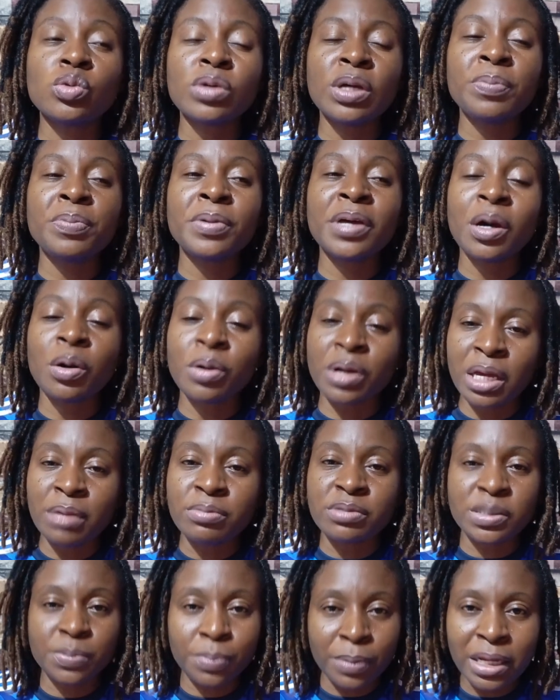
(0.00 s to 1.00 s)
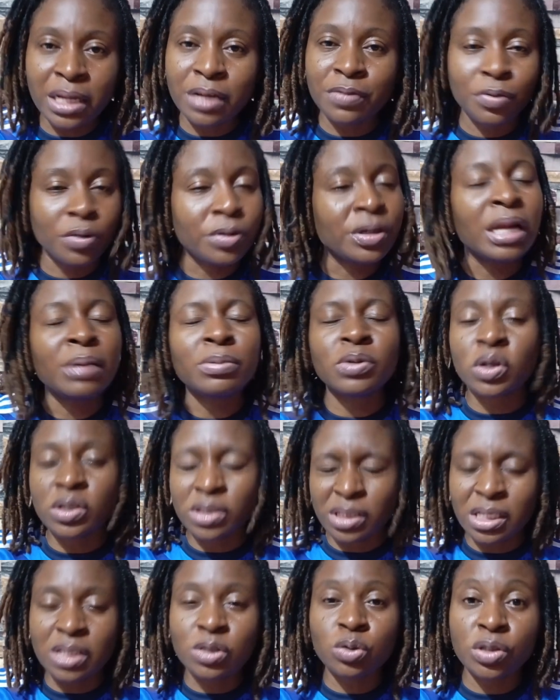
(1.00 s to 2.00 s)
EPL games played, let me
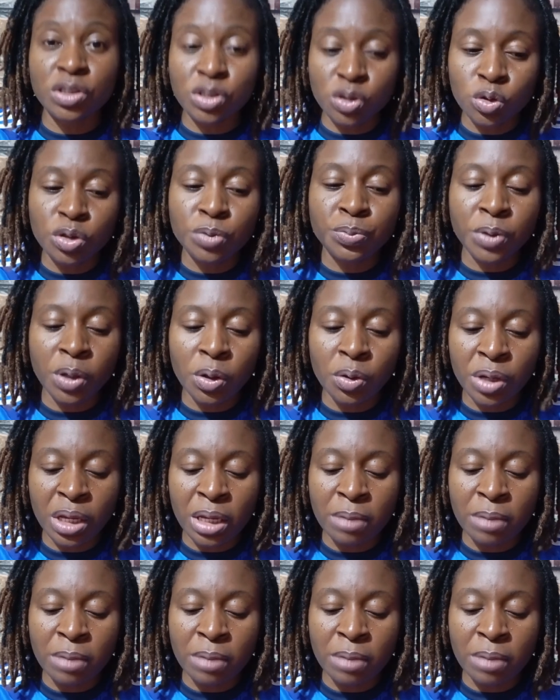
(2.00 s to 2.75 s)
just say 22 EPL